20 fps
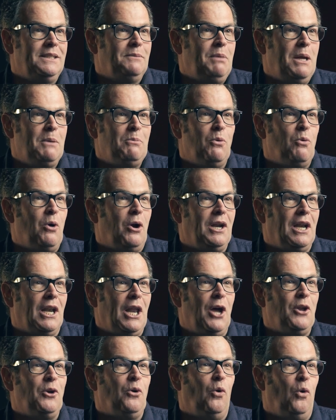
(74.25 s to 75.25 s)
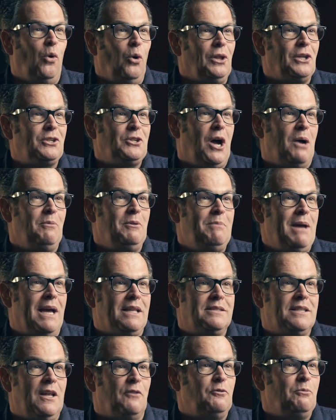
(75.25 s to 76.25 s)
People worry alone all the time
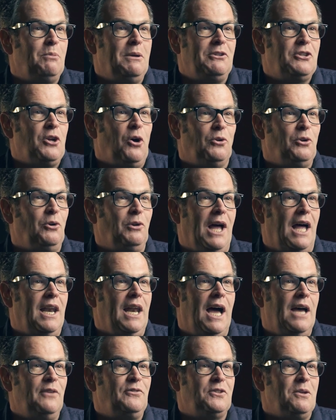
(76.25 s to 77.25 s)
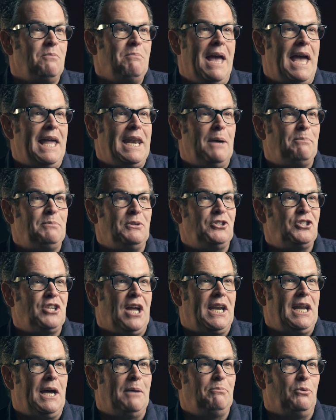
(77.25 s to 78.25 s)
about stuff. We've been told all our lives to man up and
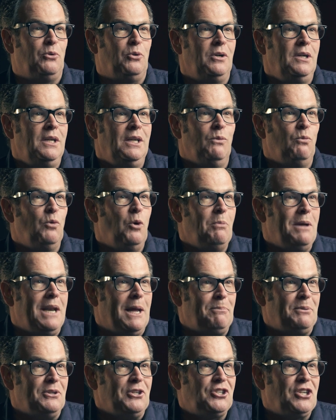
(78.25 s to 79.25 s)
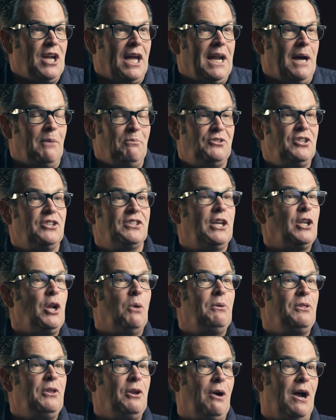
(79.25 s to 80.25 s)
shut up, or woman up and shut up. Just get
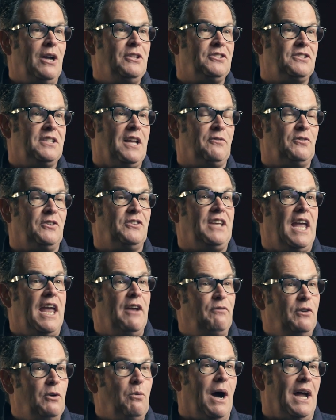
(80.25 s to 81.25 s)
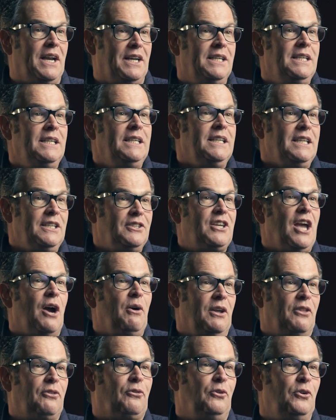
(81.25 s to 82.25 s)
on with your own stuff because everyone is
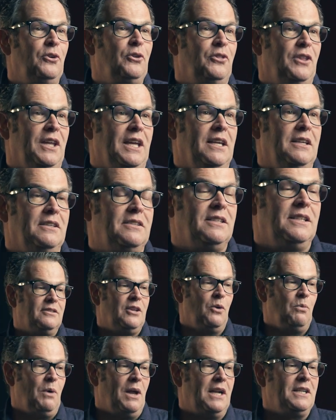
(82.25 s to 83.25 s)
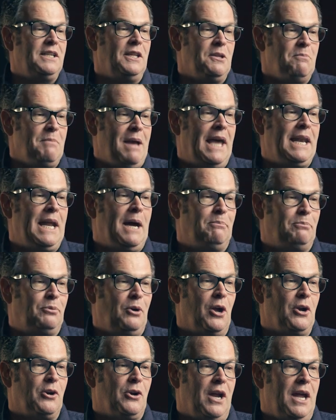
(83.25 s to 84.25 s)
going through things. So when I did the Man Up
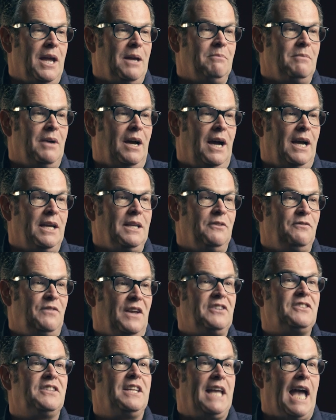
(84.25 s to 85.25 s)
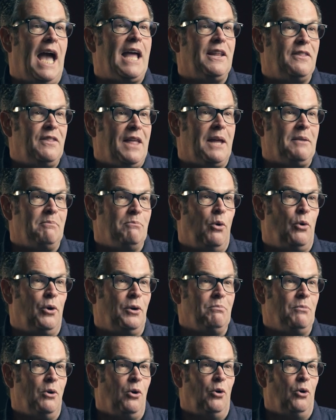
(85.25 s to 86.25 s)
program, I investigated that more
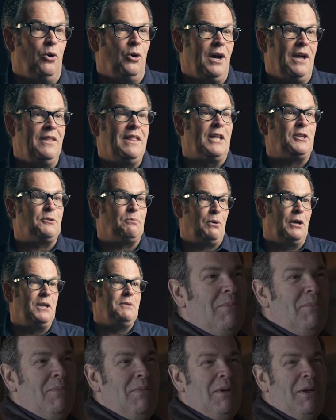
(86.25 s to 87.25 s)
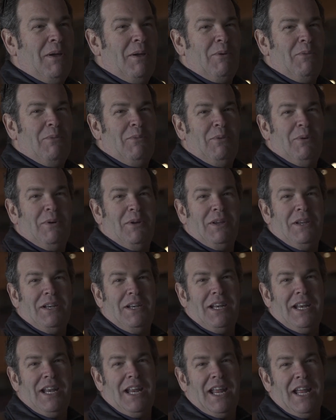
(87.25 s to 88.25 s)
and more, and that's pretty much what we came up
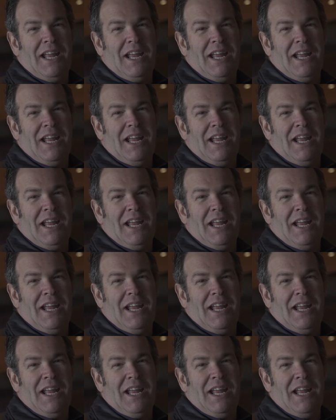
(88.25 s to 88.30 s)
with.